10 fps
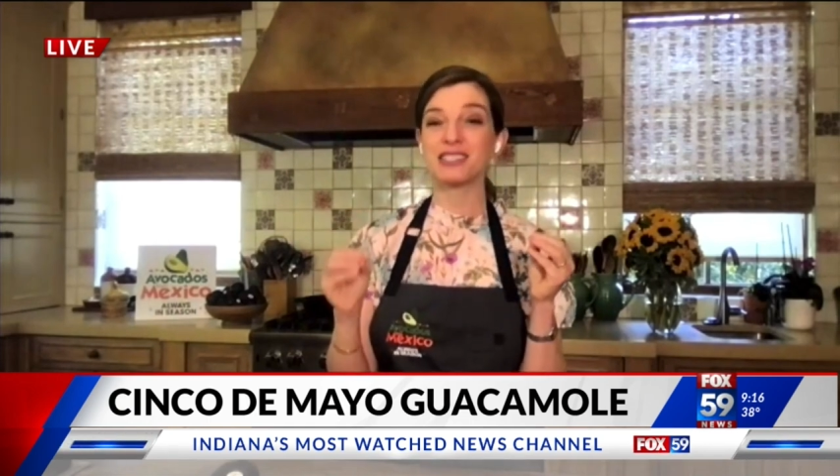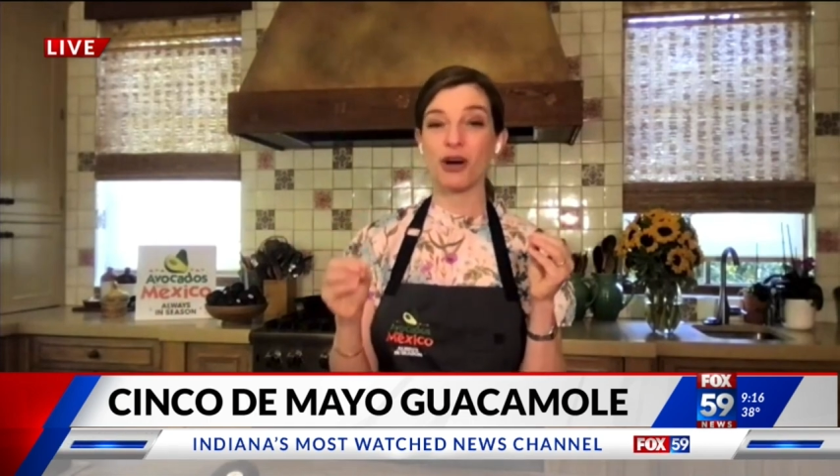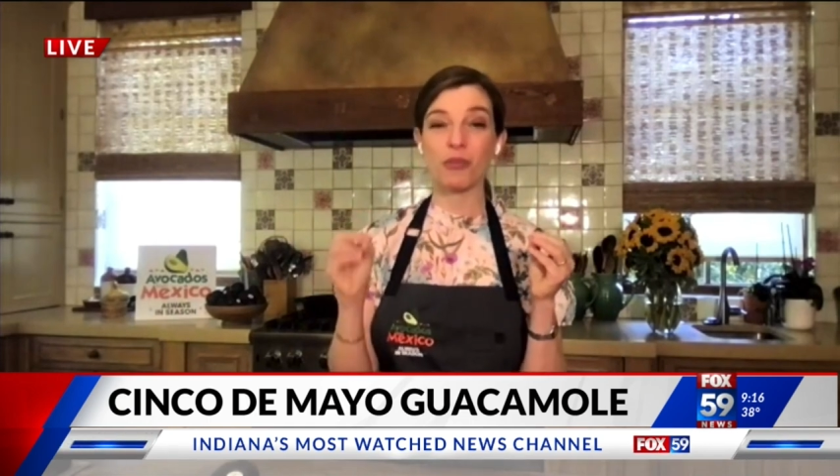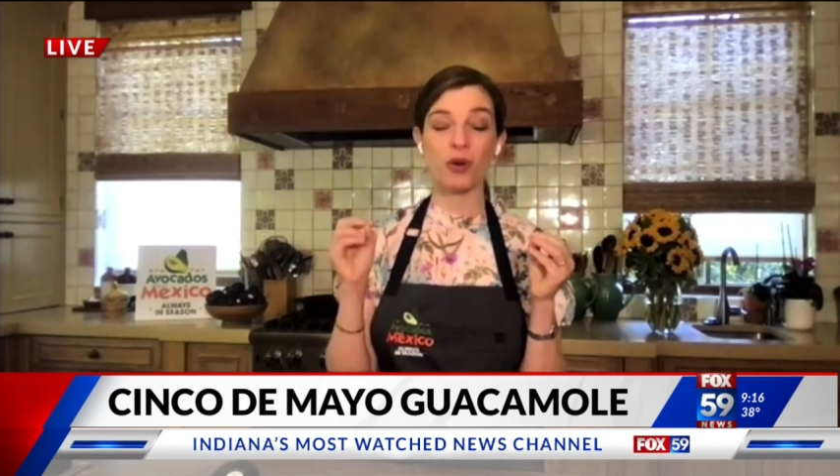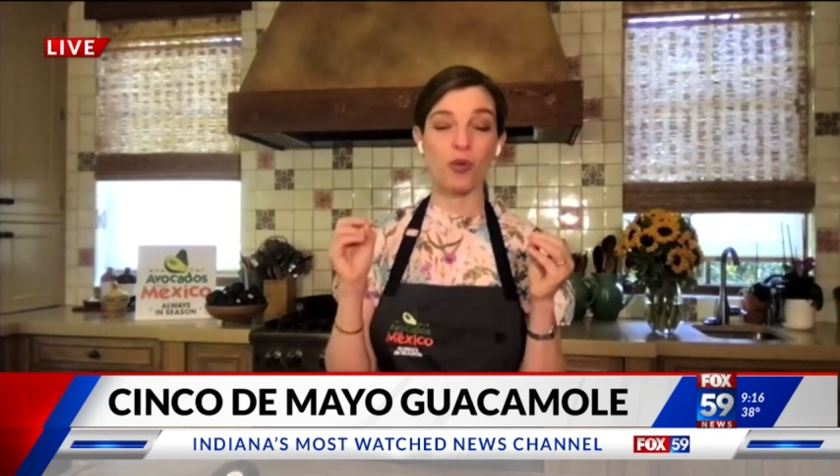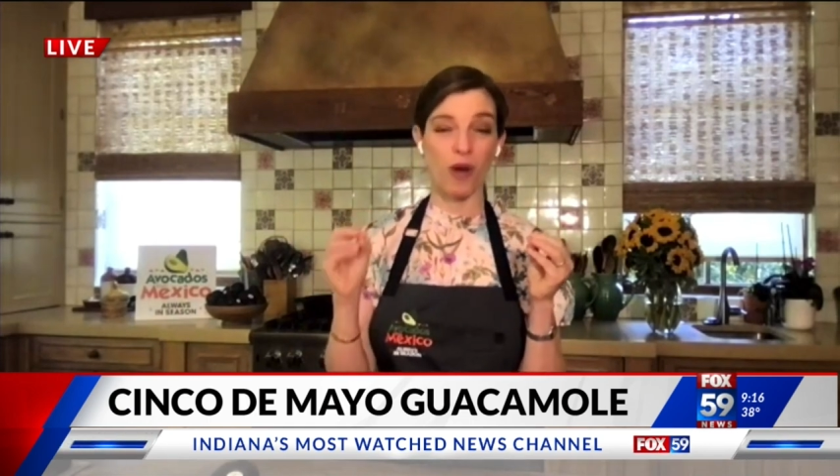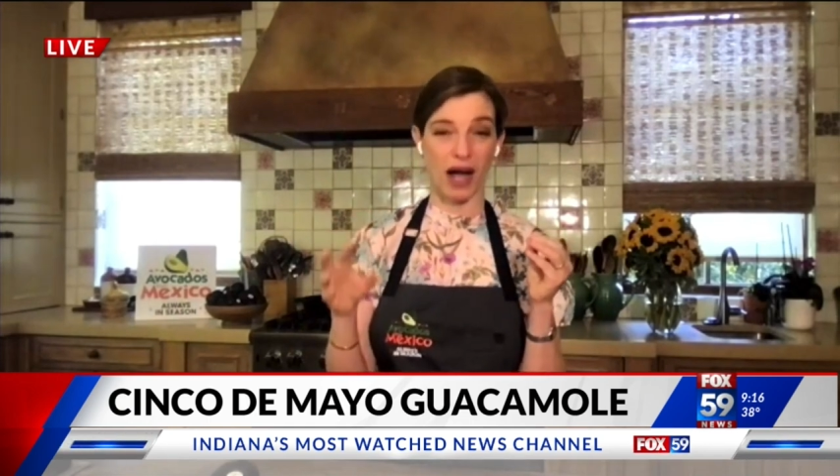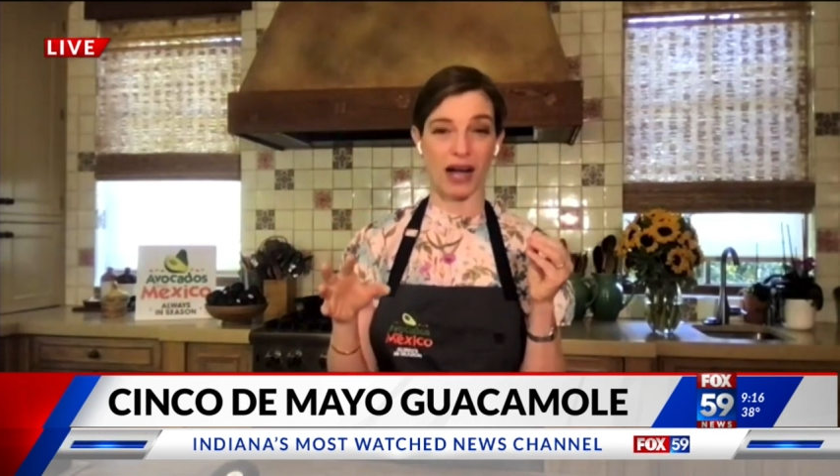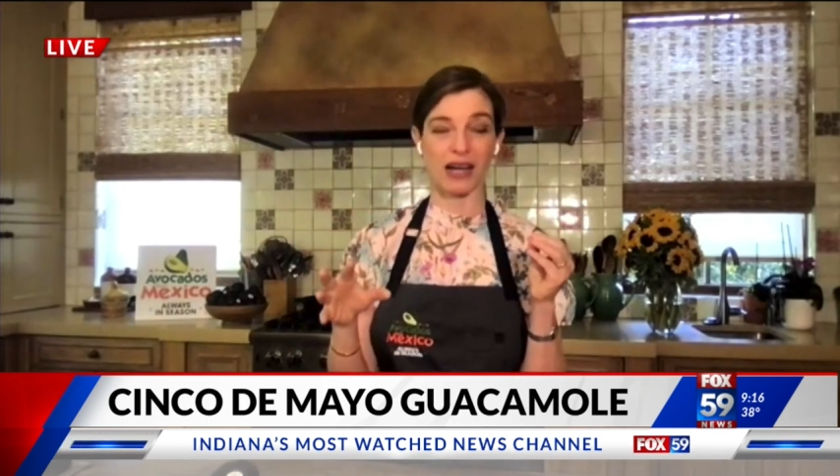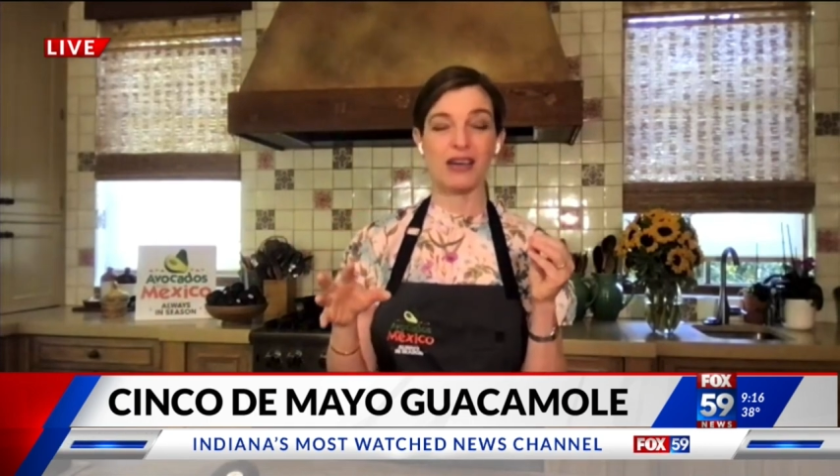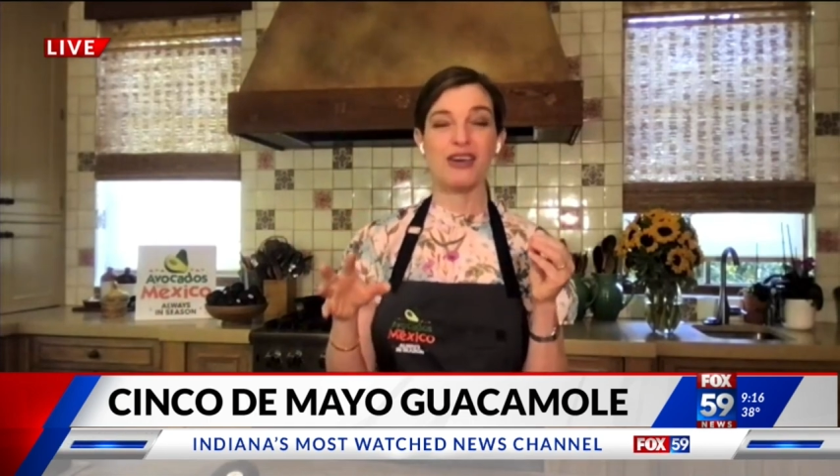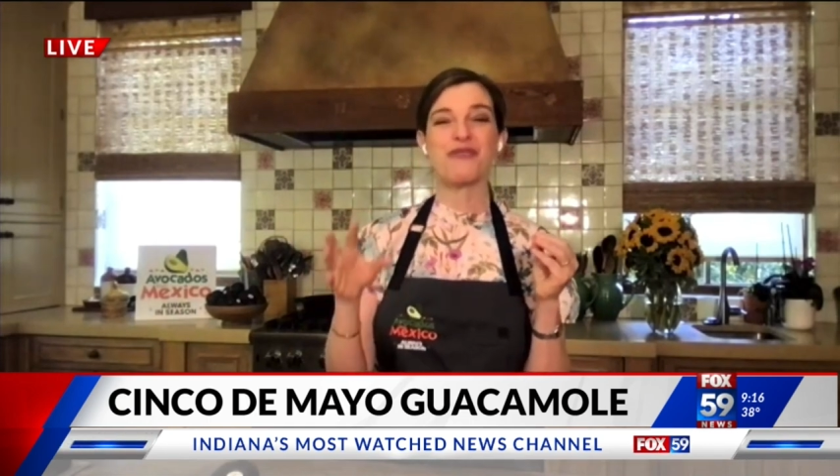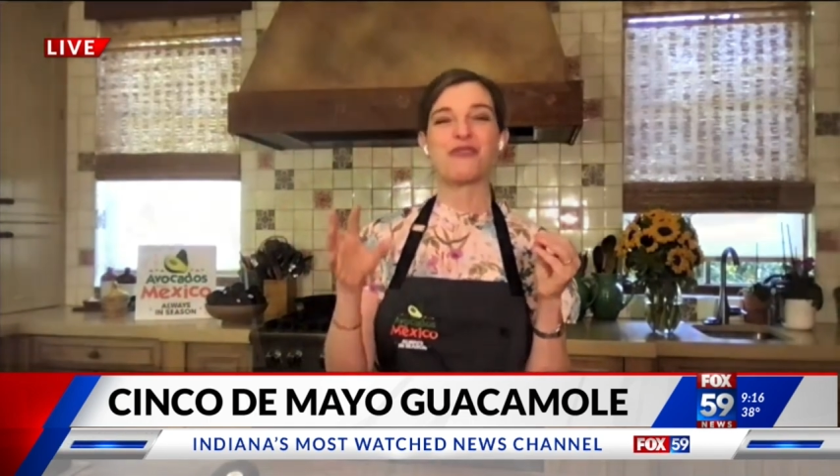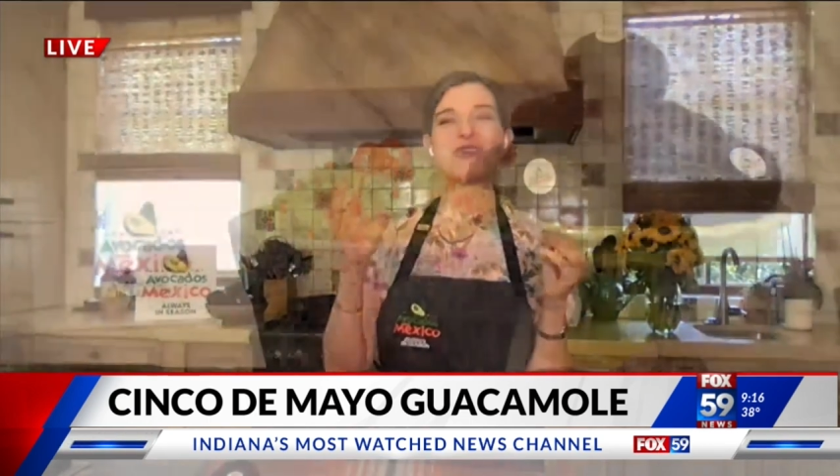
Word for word: up guac, where